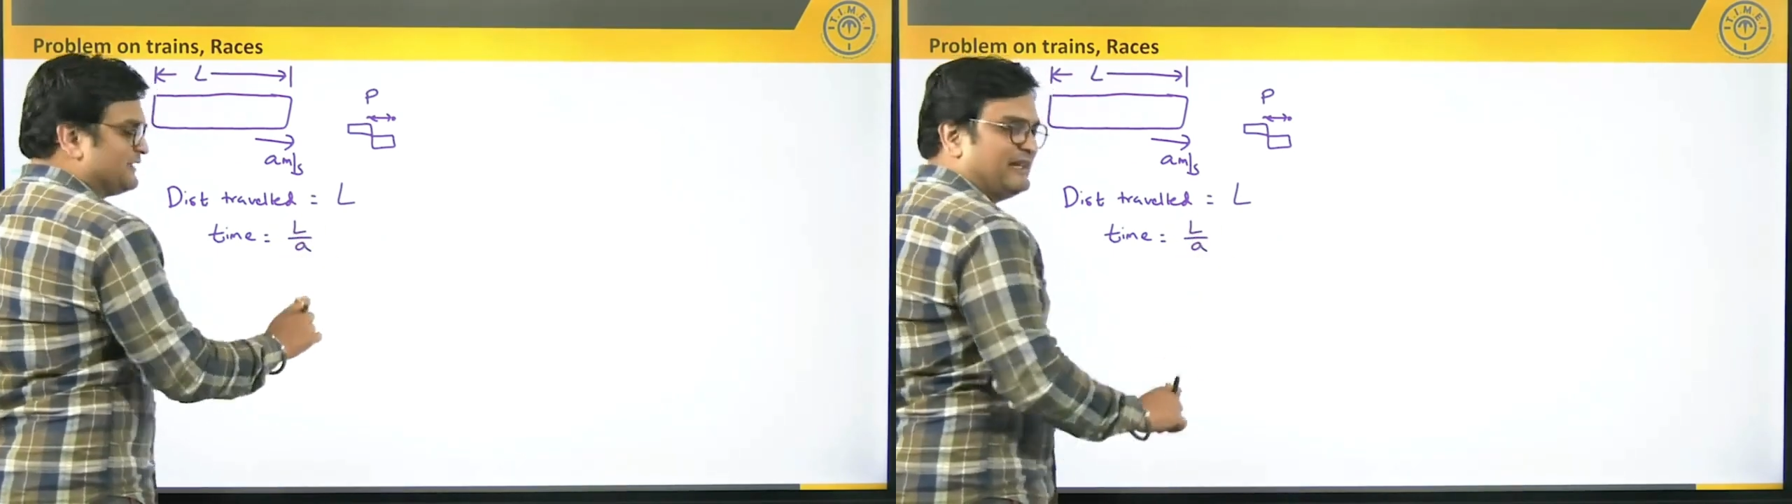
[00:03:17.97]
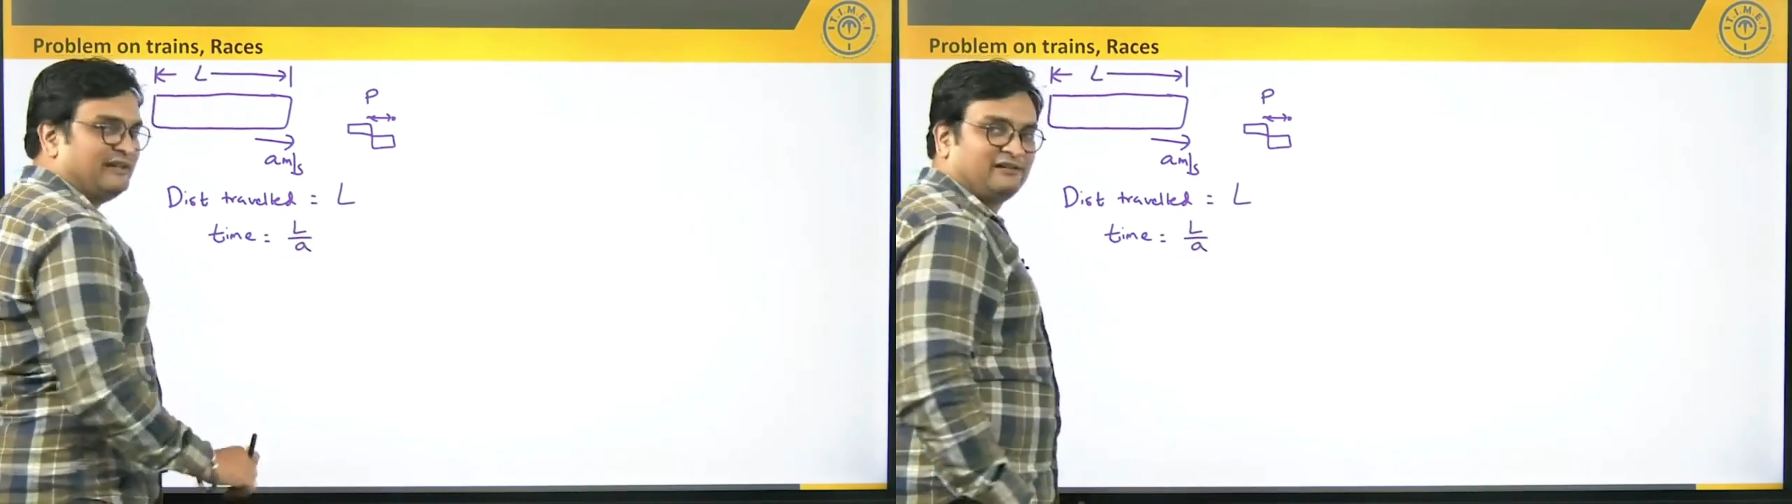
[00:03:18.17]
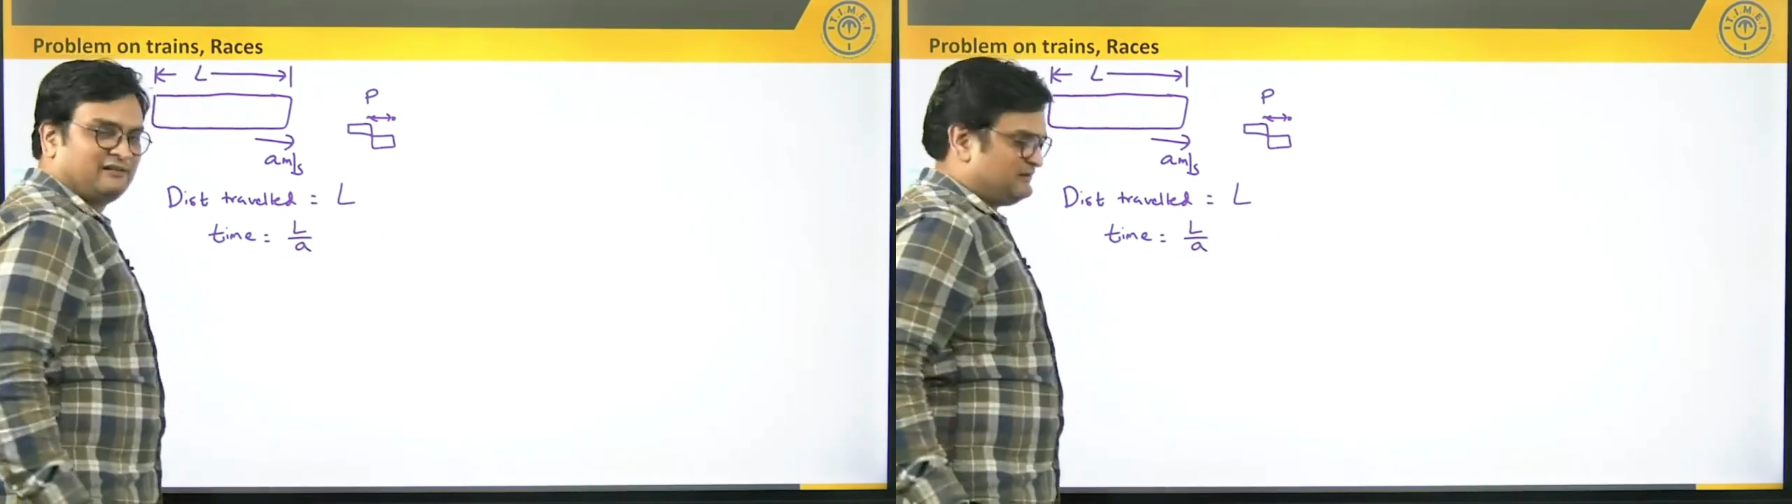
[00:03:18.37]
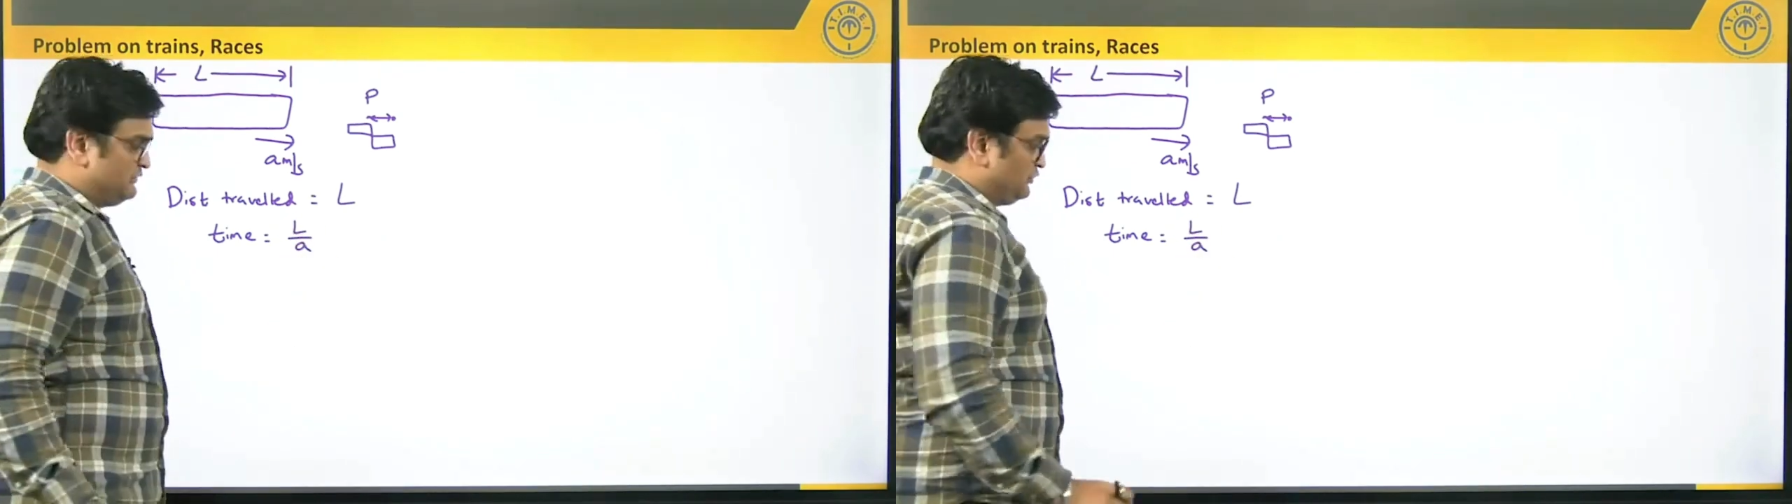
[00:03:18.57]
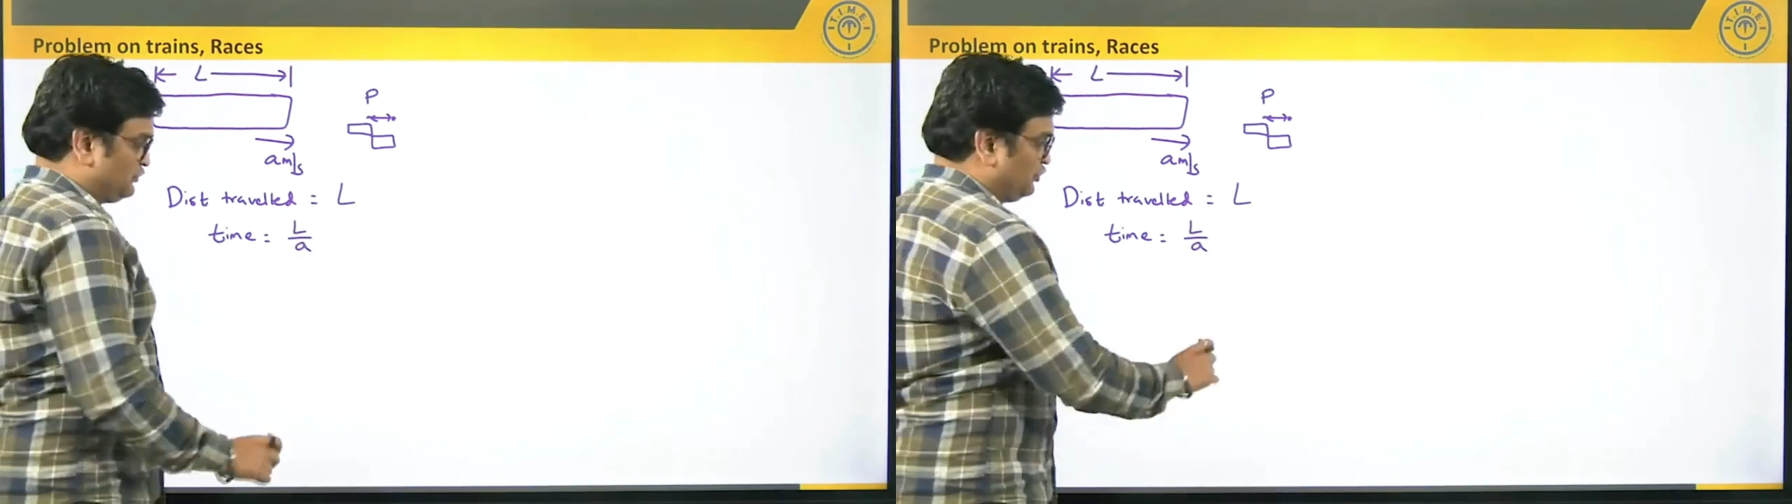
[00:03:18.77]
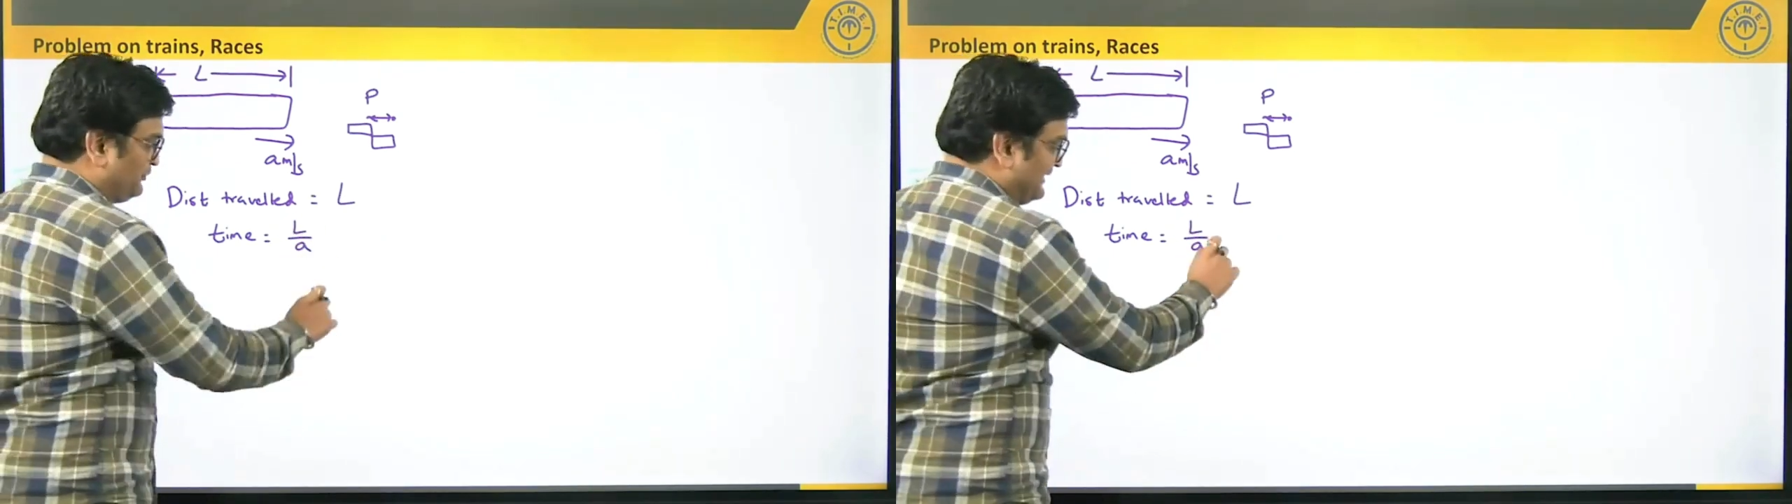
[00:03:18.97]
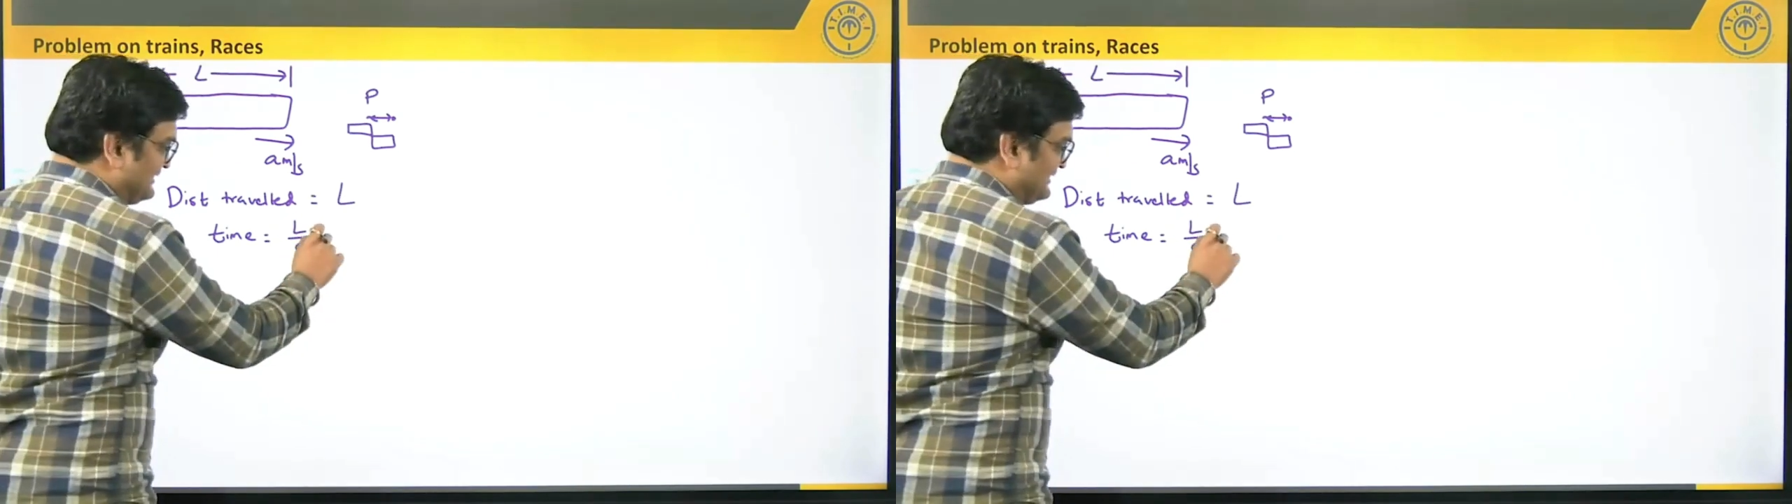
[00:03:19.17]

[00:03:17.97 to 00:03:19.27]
train. So many